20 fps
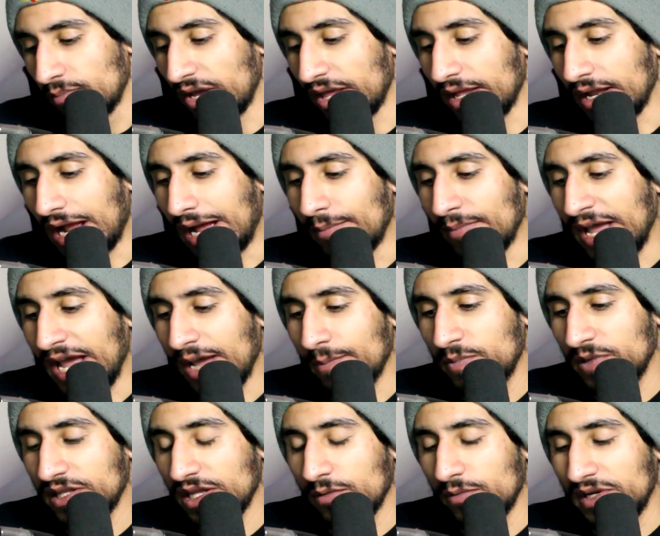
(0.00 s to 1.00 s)
But I'm
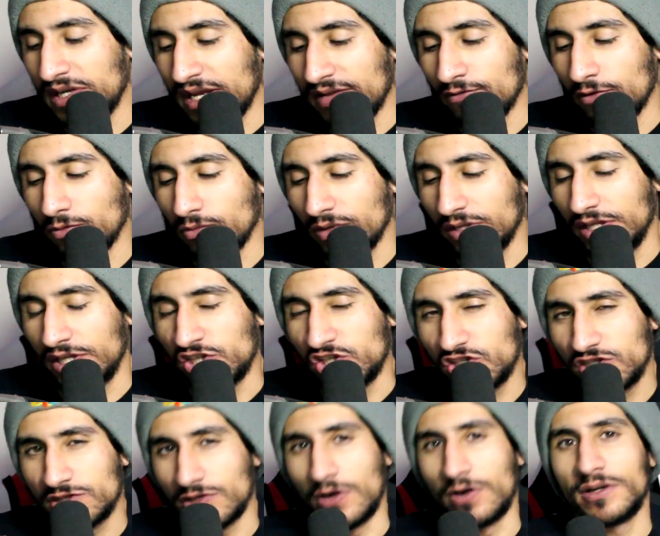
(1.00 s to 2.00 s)
happy that we never really
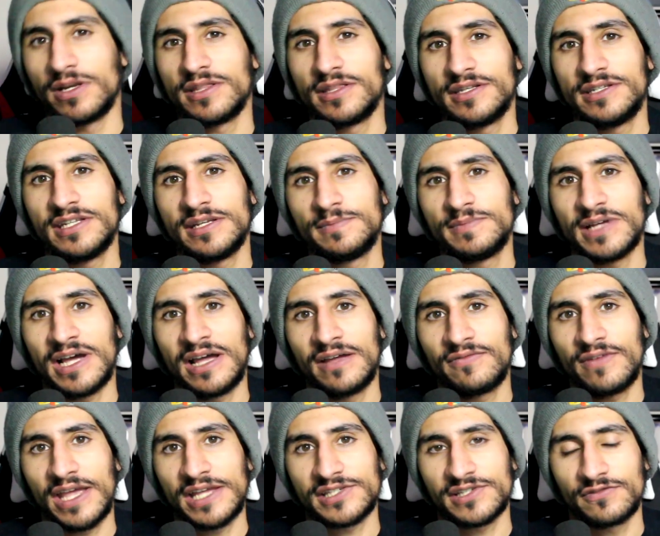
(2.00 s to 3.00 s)
started the deep
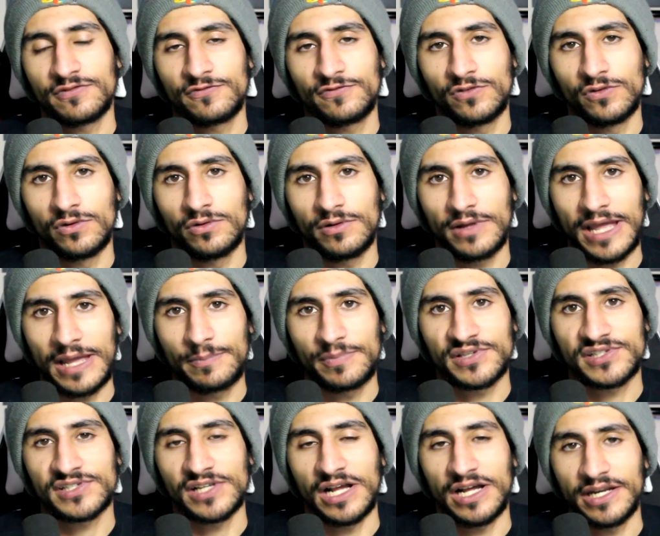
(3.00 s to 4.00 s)
dive as a full
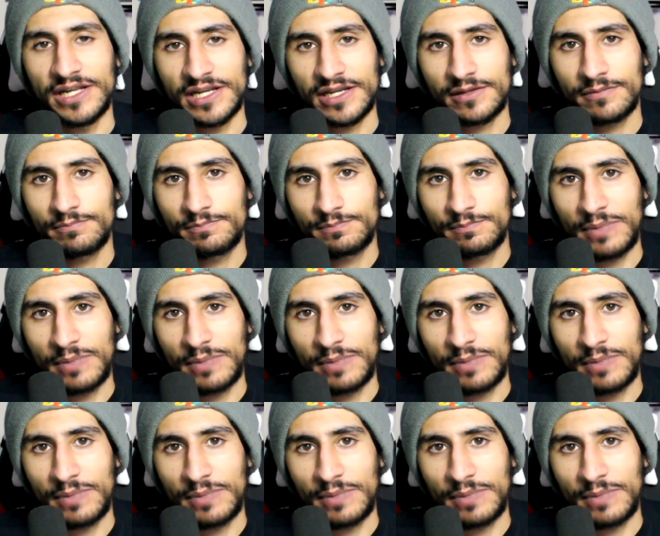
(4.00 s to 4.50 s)
episodic